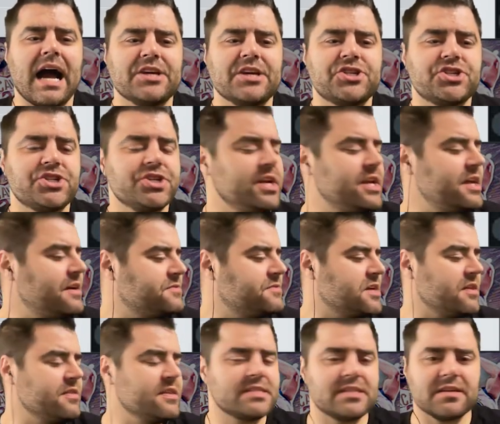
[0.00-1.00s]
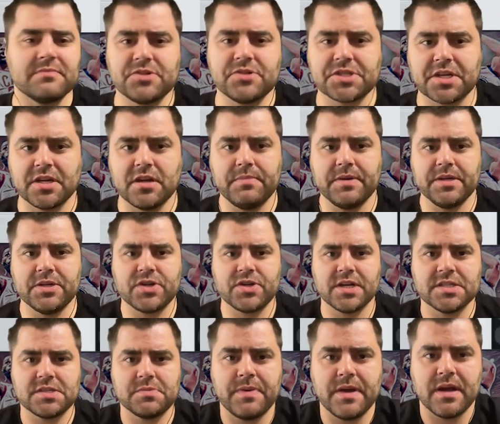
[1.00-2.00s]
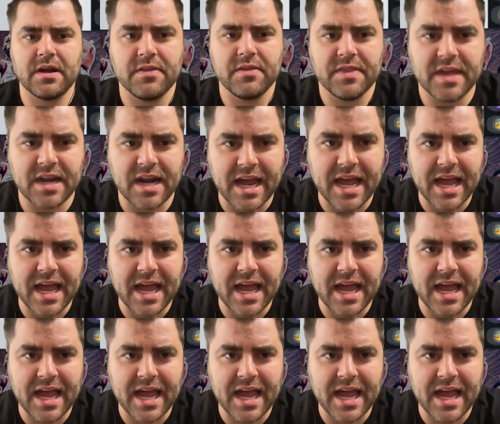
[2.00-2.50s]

should have done this. I'm just going to be transparent that I